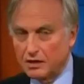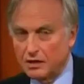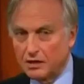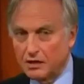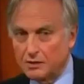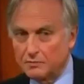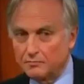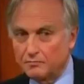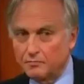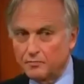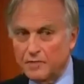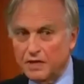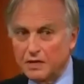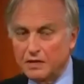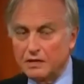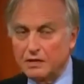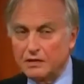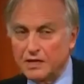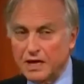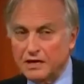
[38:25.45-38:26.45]
Um,
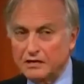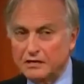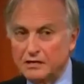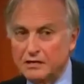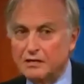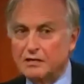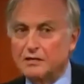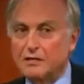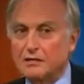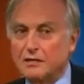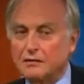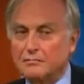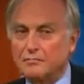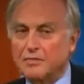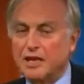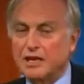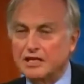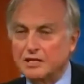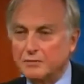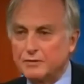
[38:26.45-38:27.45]
that
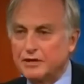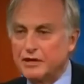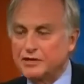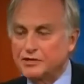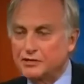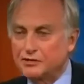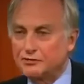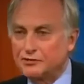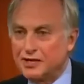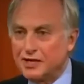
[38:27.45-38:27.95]
exponential